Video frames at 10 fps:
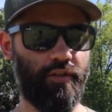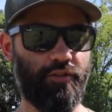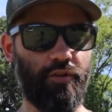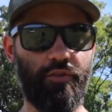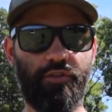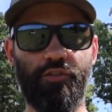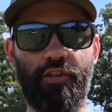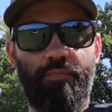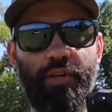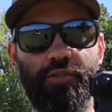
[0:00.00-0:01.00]
So this is
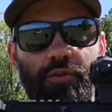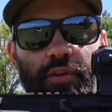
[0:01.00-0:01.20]
a pistol